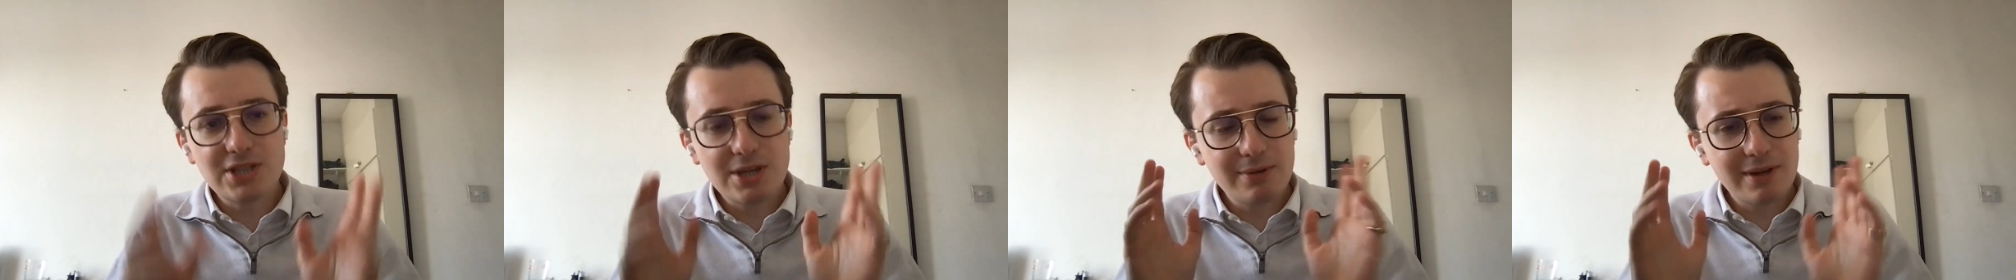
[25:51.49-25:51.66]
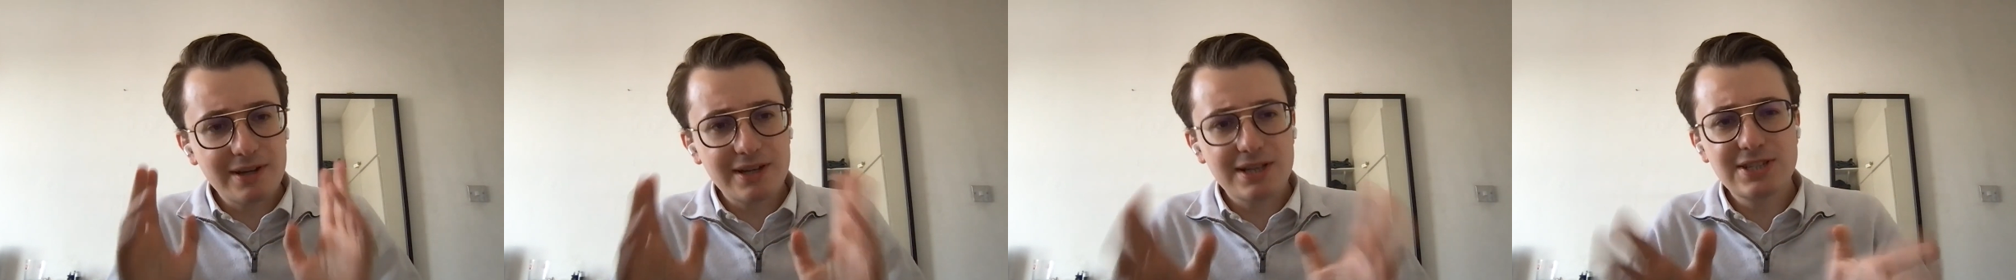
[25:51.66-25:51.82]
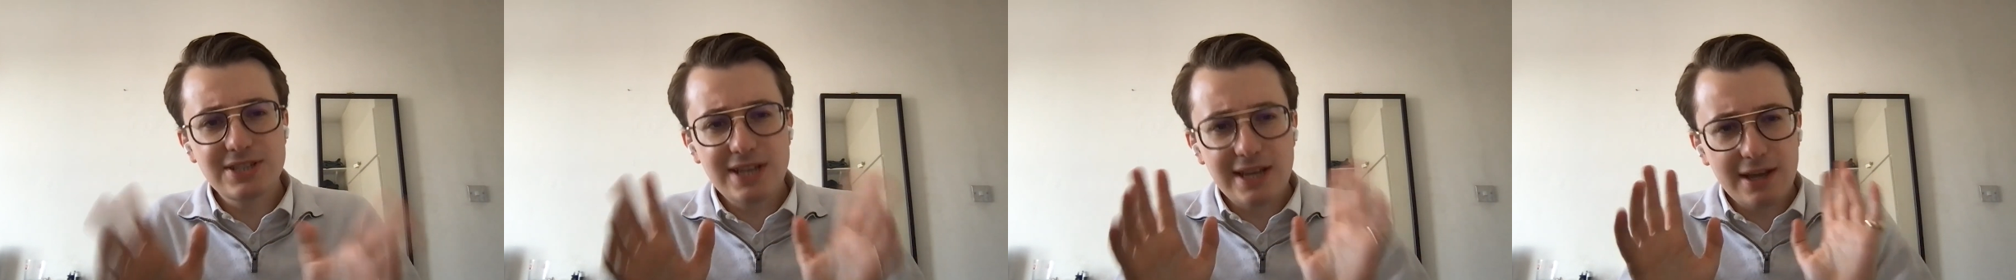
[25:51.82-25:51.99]

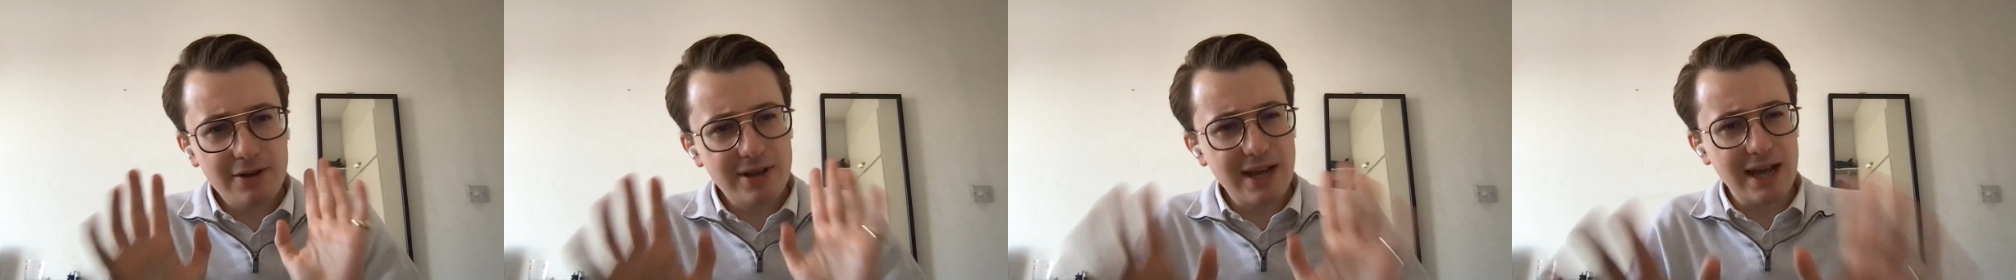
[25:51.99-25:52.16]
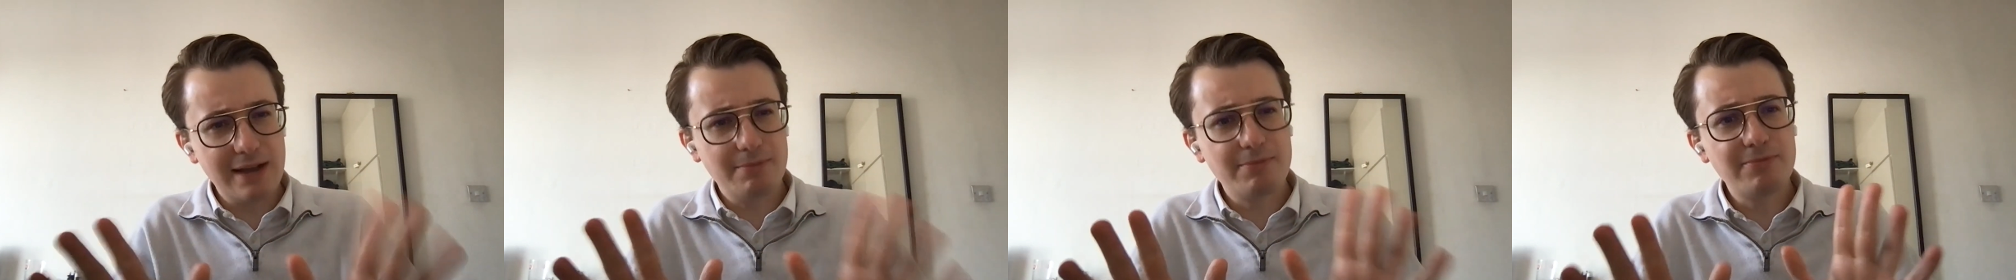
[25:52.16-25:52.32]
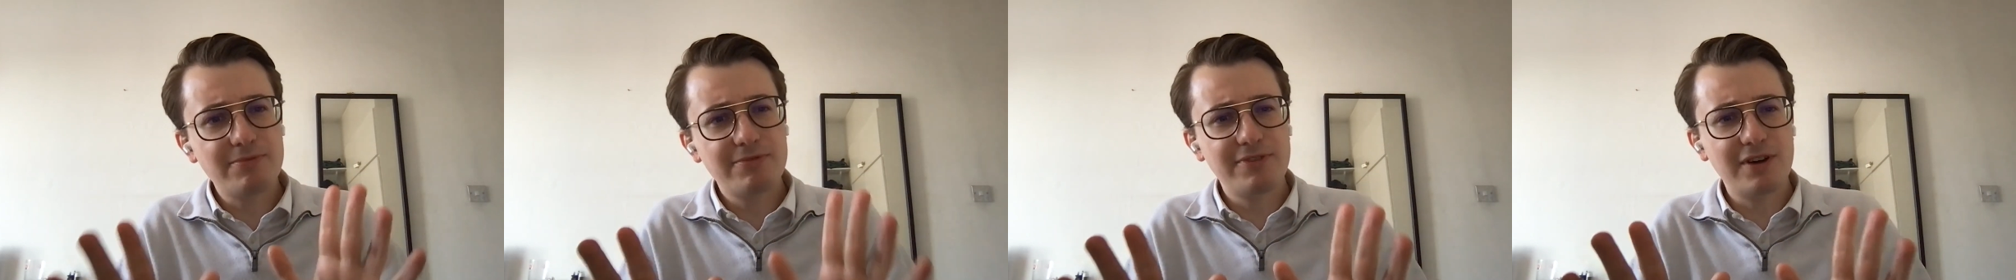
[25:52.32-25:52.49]
So I can say,
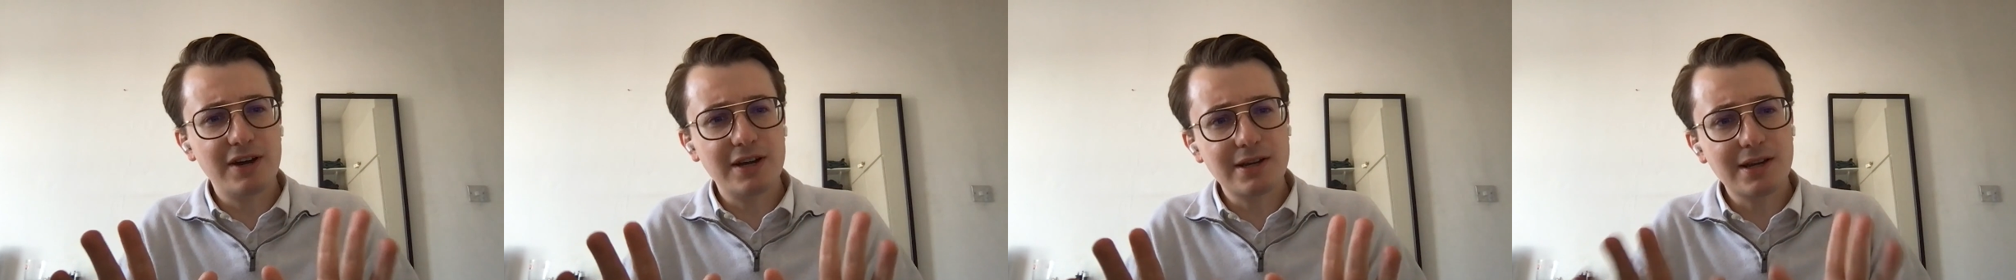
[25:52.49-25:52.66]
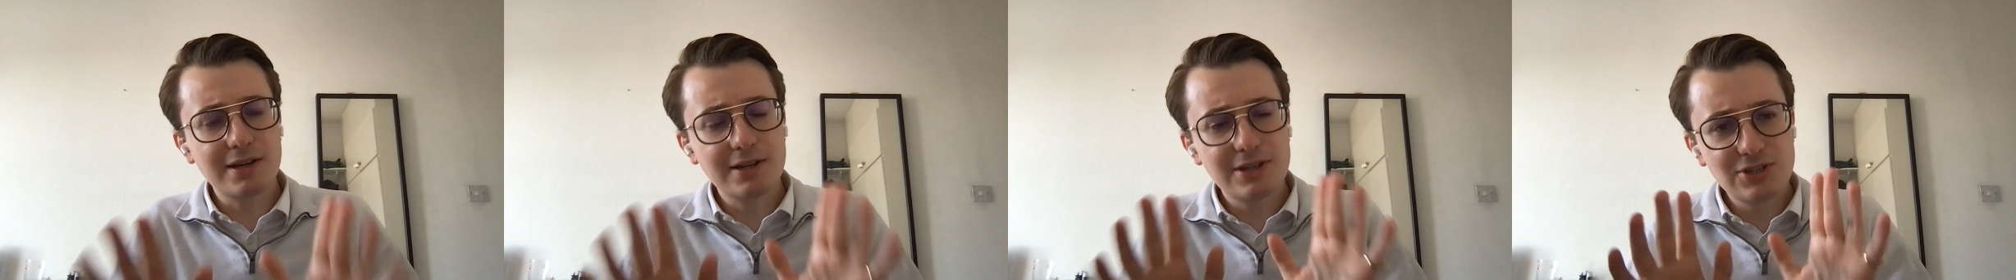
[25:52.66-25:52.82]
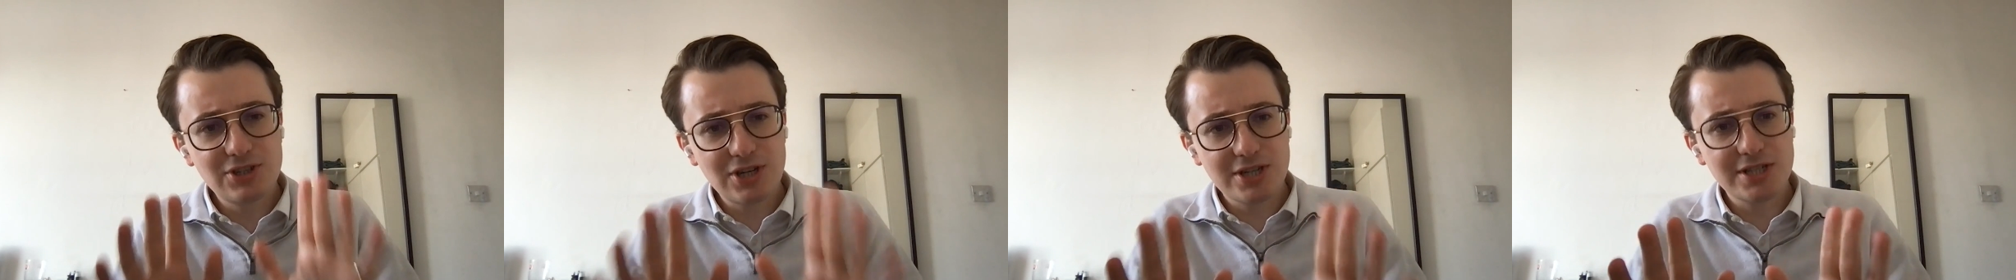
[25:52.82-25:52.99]
okay,
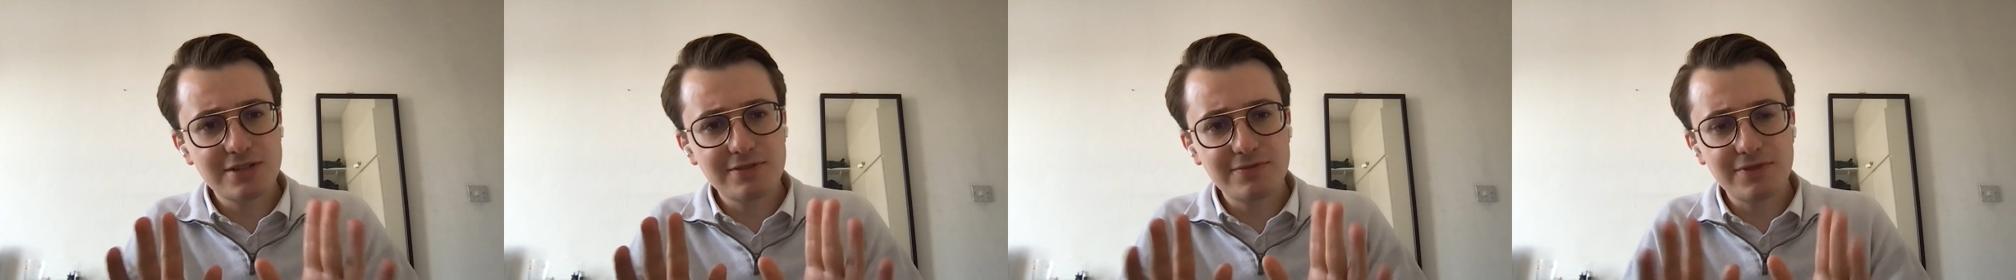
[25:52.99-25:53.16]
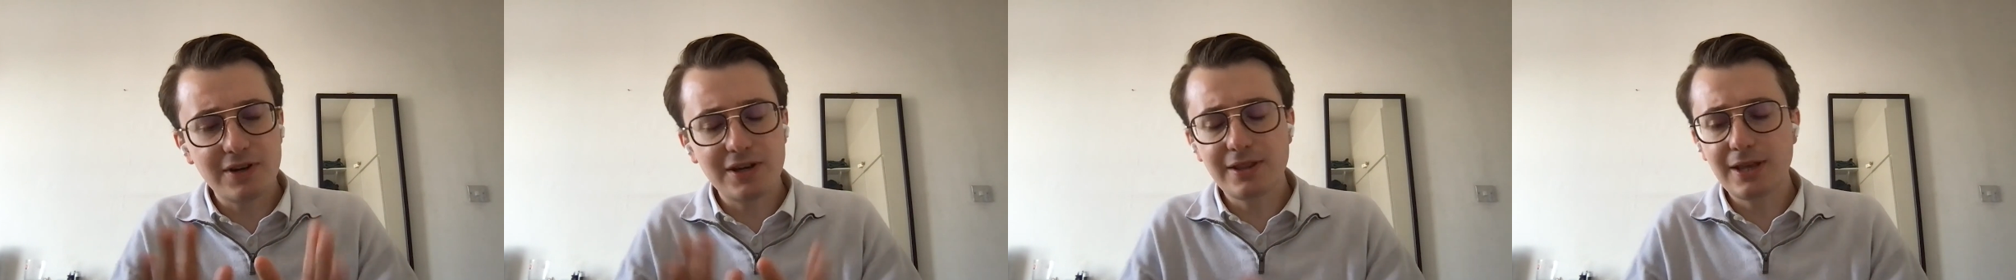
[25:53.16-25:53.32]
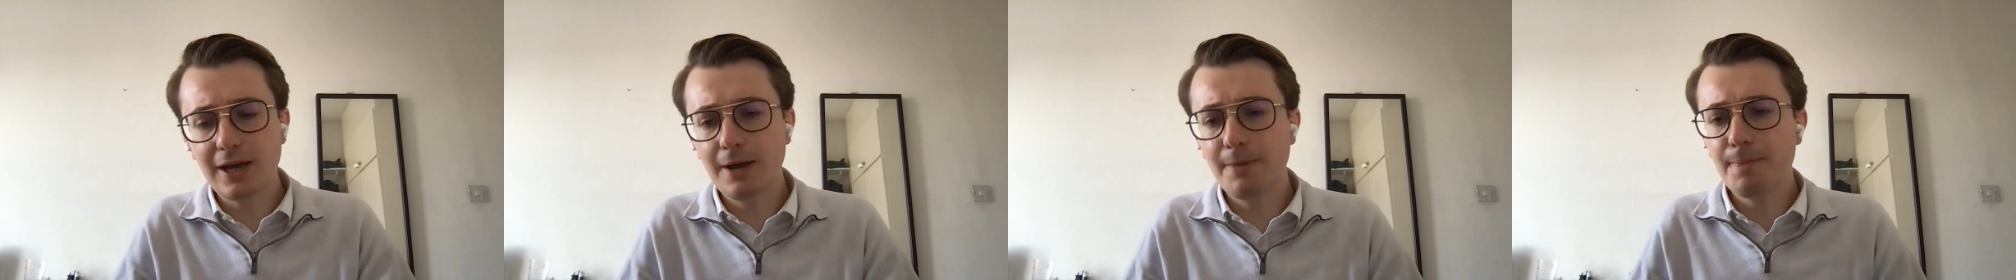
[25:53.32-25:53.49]
fine, I can
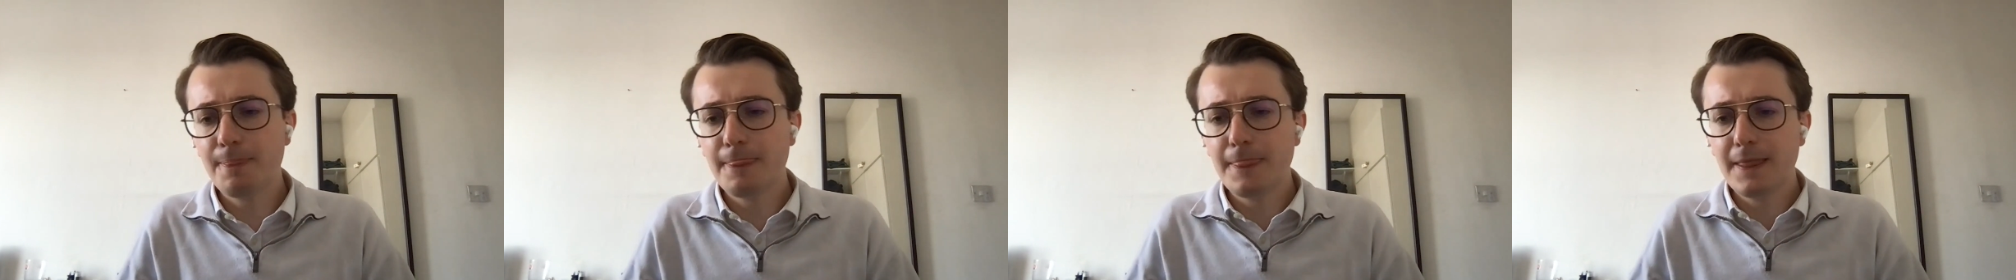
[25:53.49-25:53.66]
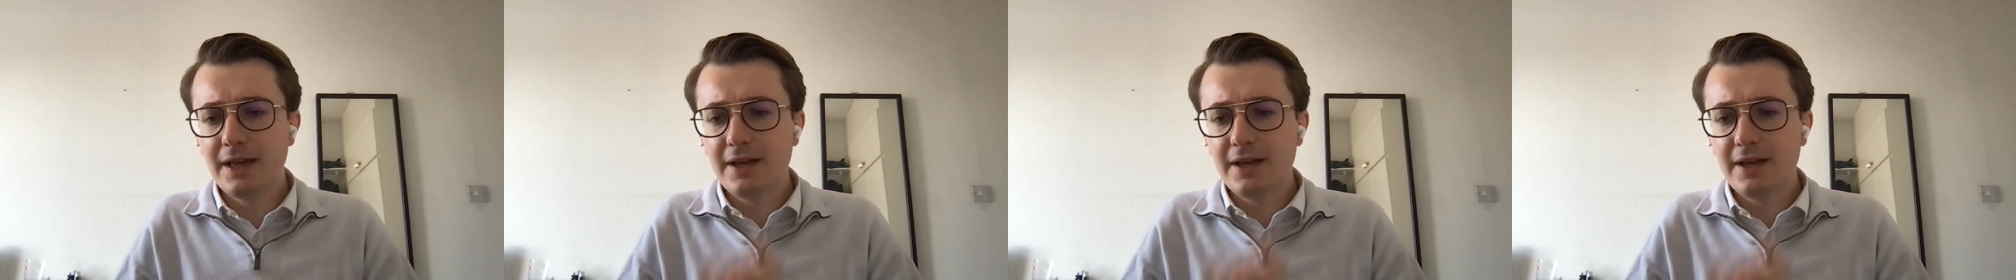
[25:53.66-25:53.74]
justify that.